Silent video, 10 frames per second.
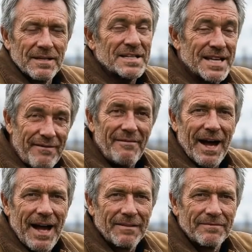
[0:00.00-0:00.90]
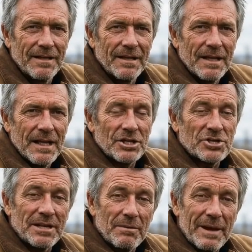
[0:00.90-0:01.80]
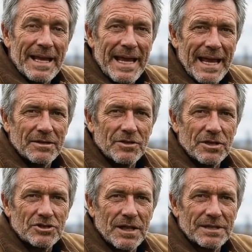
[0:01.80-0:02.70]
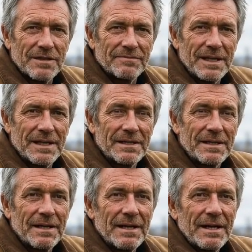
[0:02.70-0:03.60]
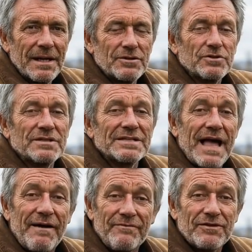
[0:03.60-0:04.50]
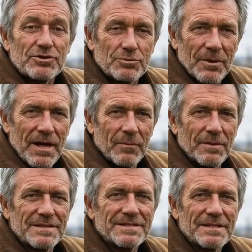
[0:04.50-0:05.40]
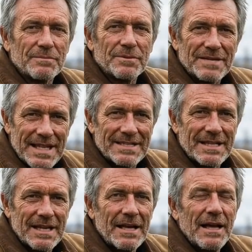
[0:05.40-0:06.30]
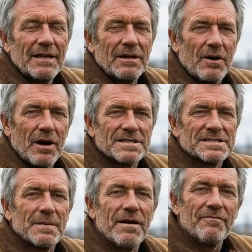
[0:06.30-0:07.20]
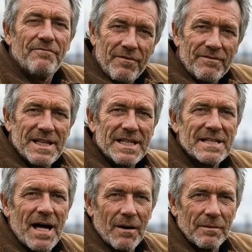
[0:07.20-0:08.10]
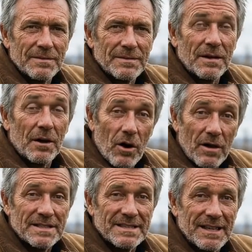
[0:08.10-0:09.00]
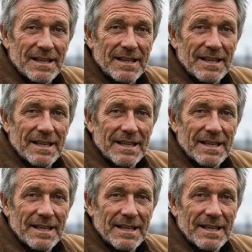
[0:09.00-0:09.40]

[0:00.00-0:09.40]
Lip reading: Step 5. I check the pH and adjust if needed. I do this every spring with a simple test kit that costs about $15 at the garden center.